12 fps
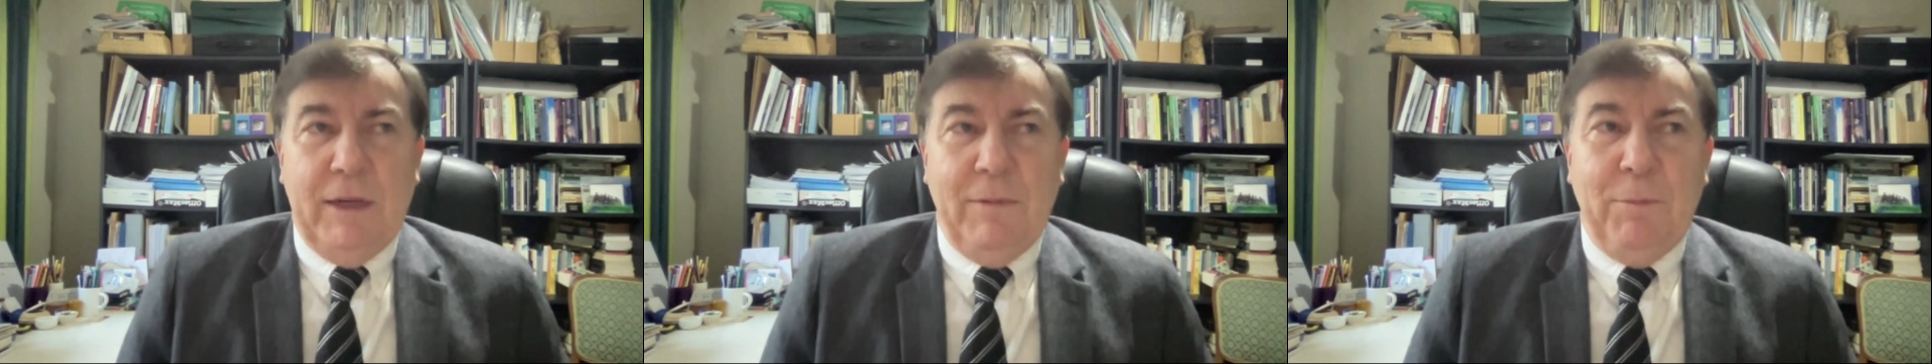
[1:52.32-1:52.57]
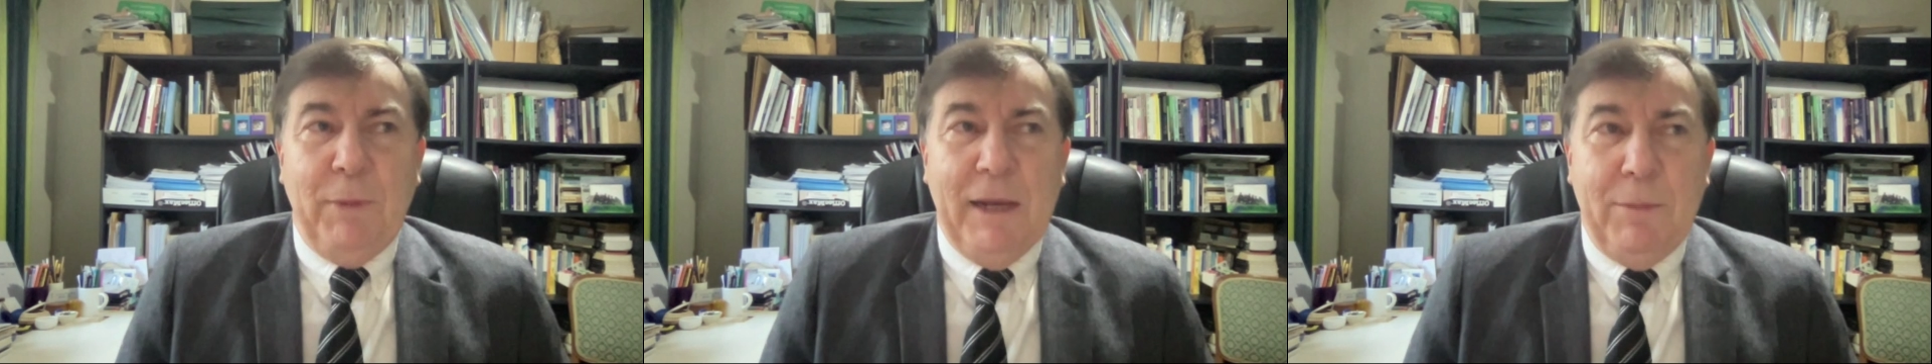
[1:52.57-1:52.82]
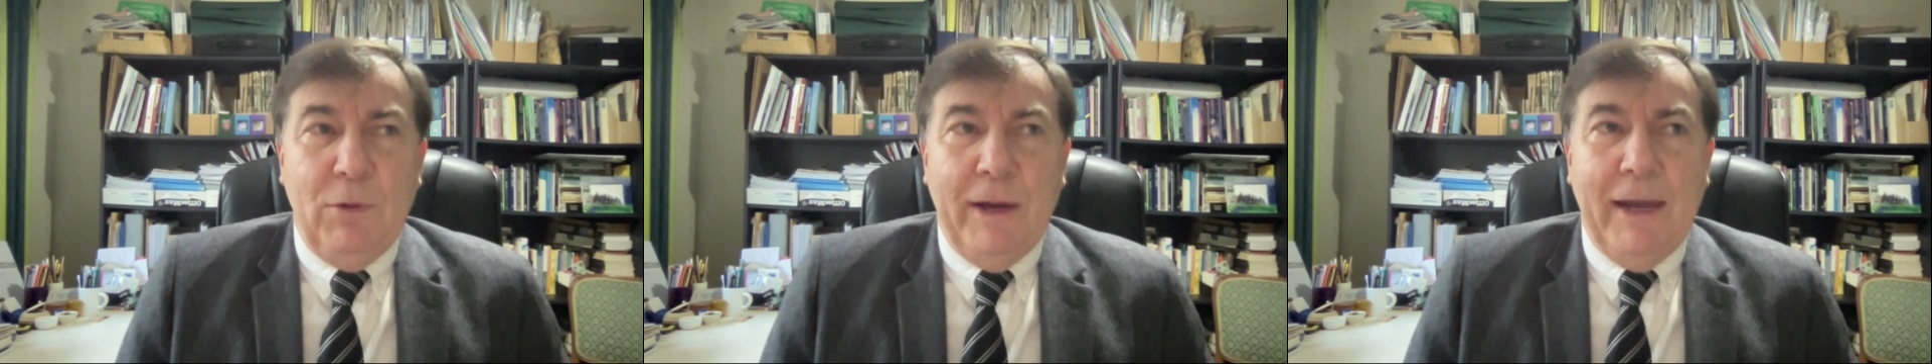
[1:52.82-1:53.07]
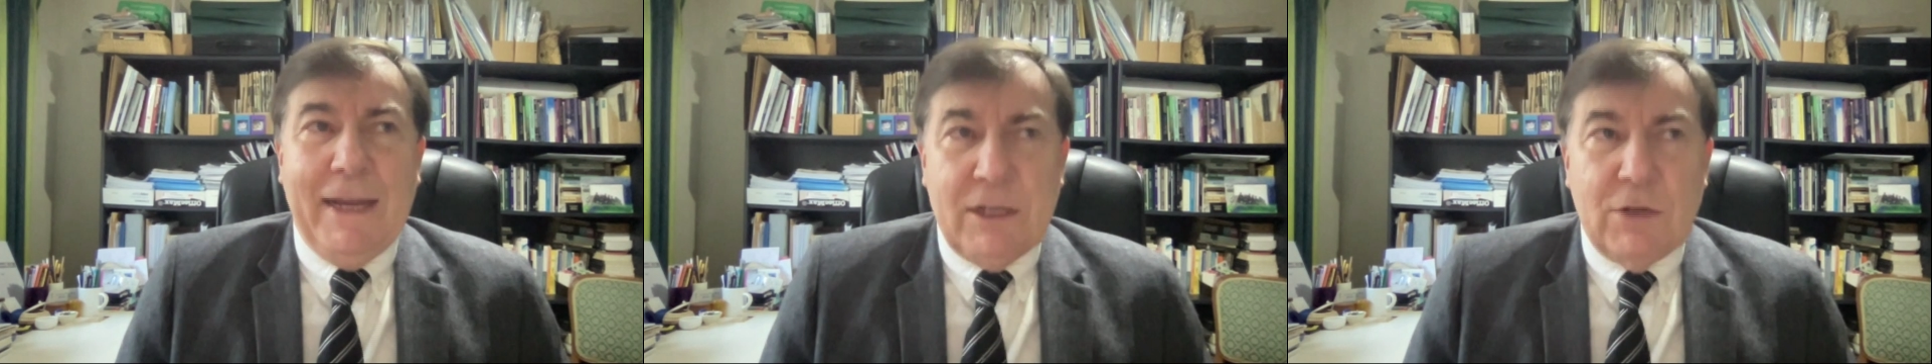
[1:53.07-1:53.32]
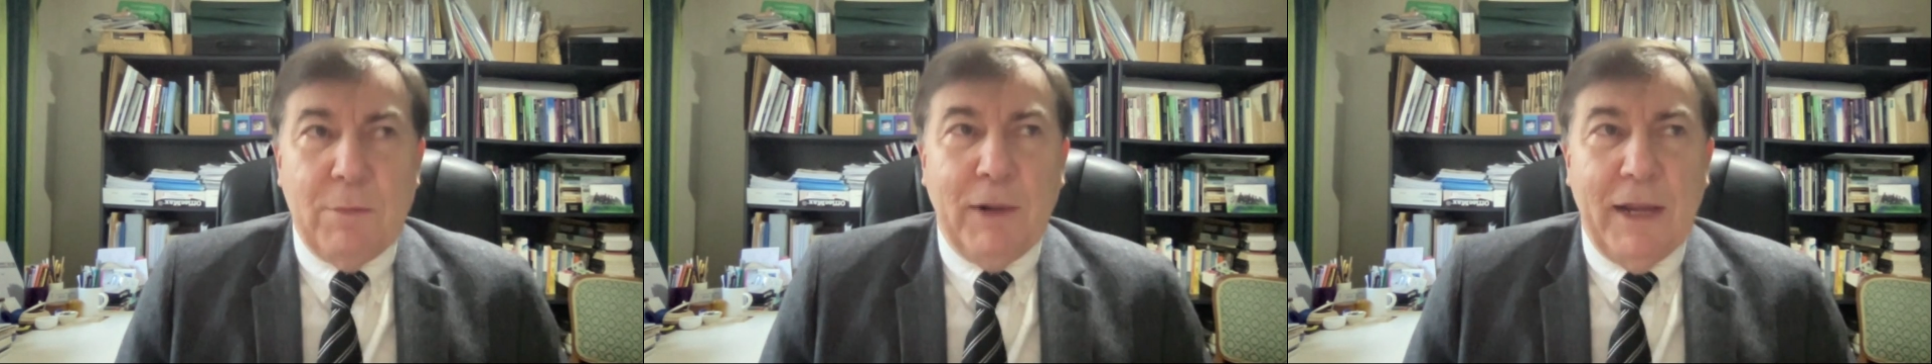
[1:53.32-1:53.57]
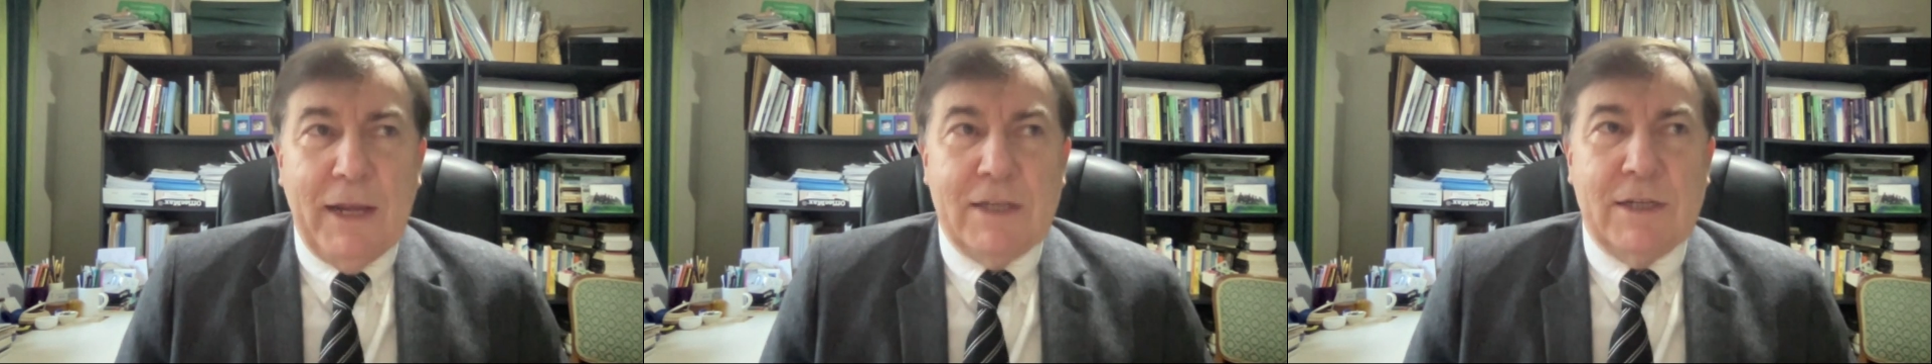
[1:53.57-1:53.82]
people into
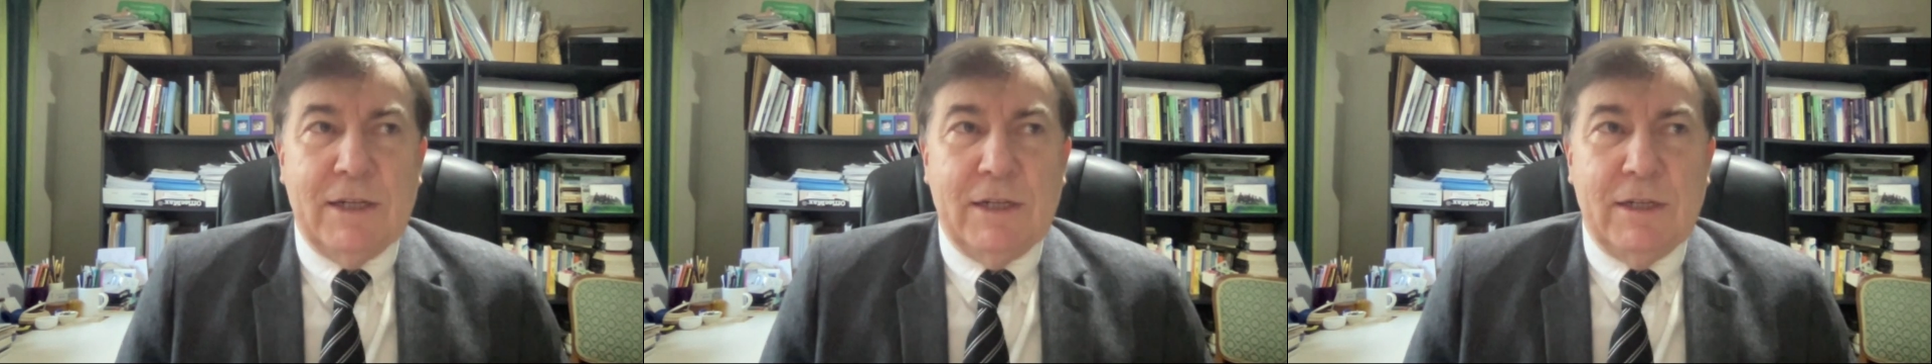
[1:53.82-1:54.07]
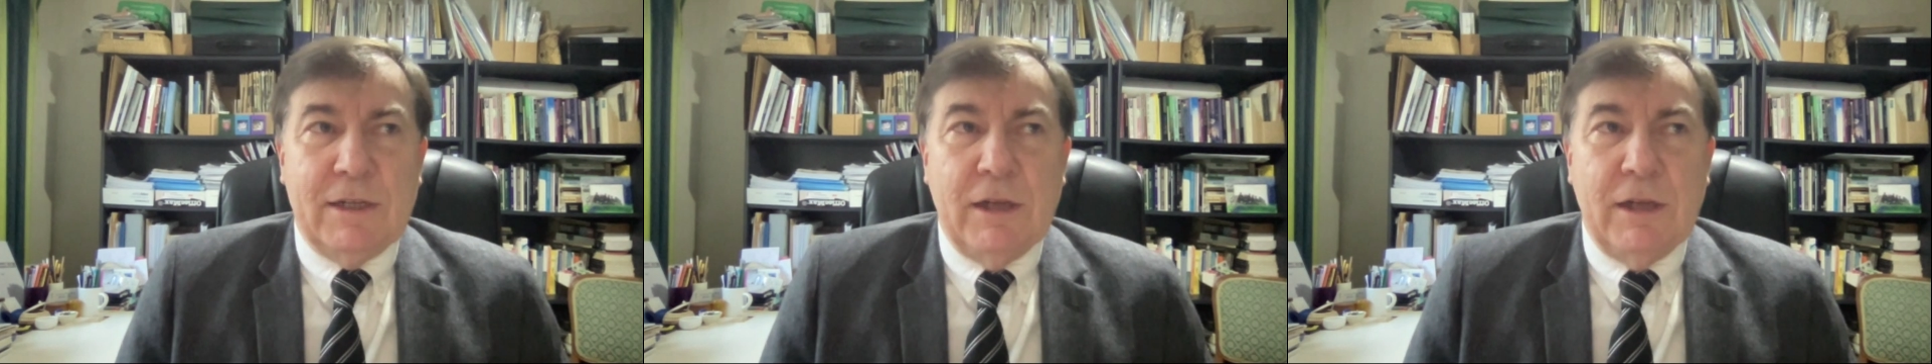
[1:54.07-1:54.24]
places